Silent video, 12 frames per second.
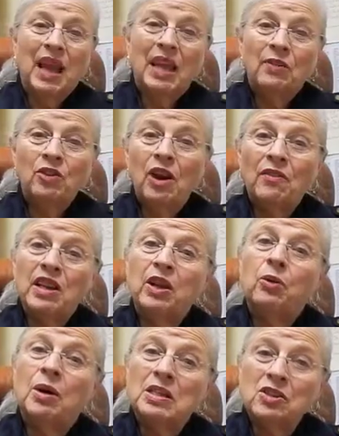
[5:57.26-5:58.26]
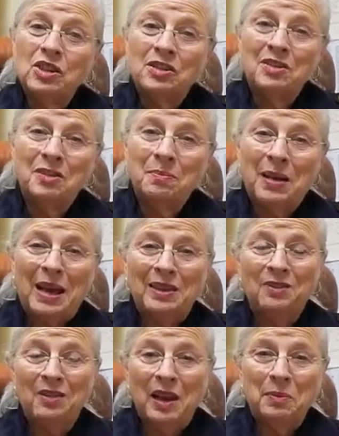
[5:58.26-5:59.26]
If you have any questions about
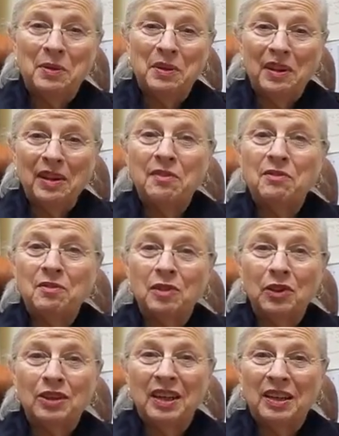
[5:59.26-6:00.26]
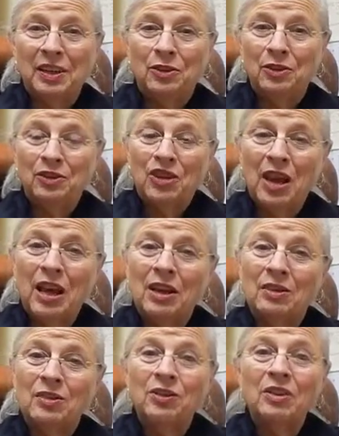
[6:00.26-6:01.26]
developing the love of learning in your
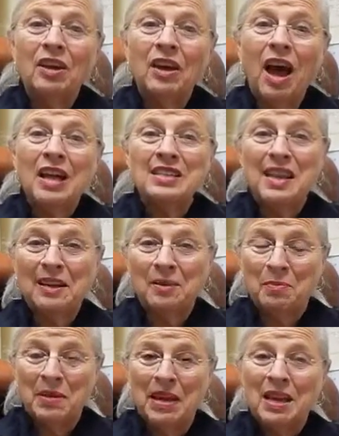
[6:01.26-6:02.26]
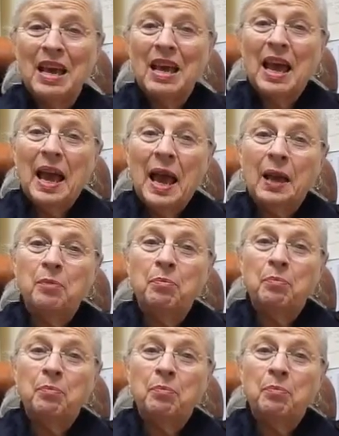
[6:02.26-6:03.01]
child, you can contact me at